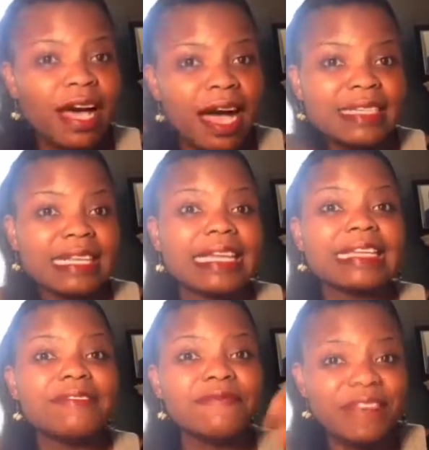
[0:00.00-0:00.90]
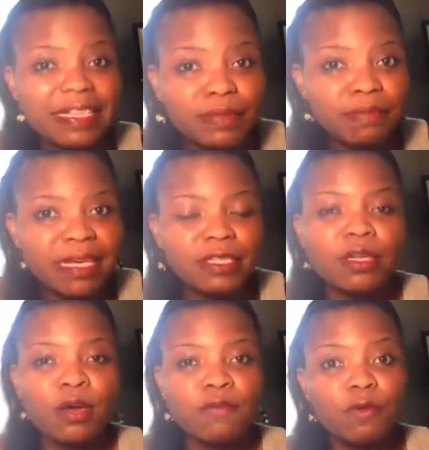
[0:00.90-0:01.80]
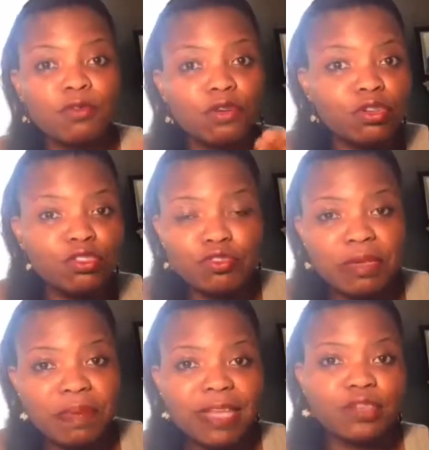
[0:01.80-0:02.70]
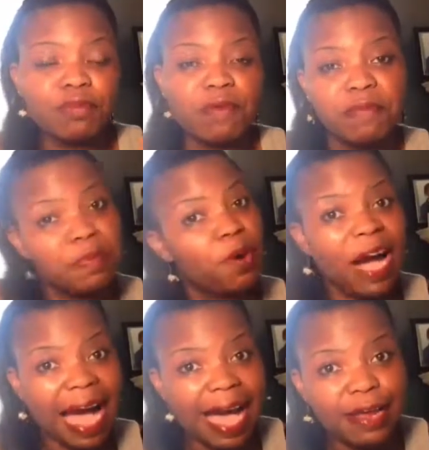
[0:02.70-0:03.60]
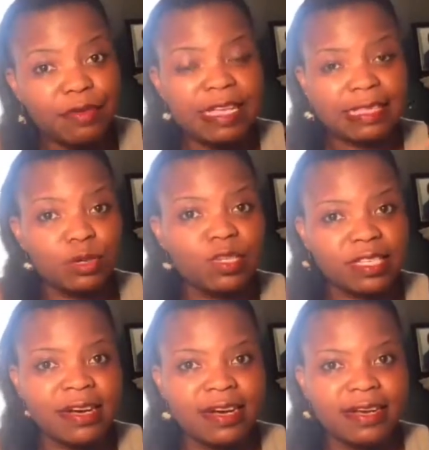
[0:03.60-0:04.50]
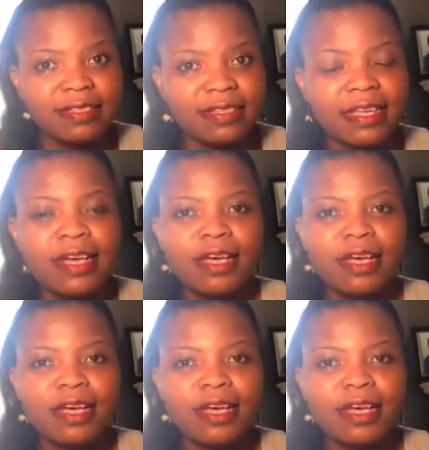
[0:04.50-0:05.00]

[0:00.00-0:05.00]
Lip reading: as an investment for road trippers or for people hiring those cars